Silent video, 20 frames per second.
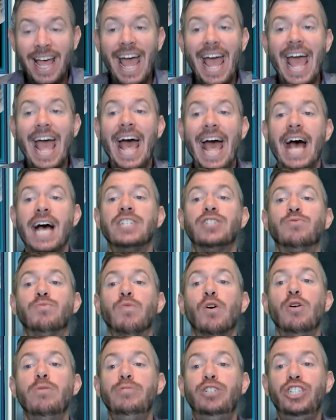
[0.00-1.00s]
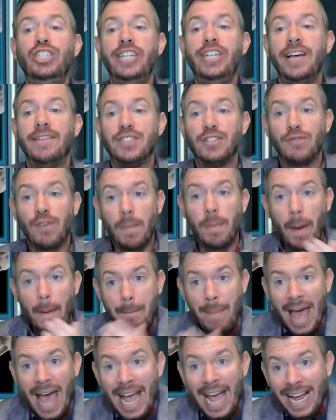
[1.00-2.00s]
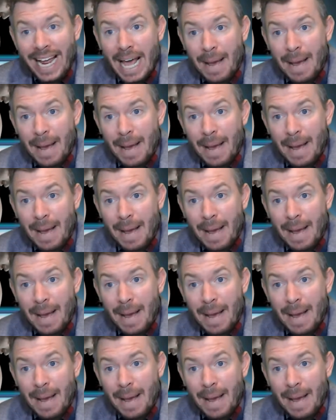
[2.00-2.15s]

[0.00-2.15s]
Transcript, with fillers: as Rome shifts from a pagan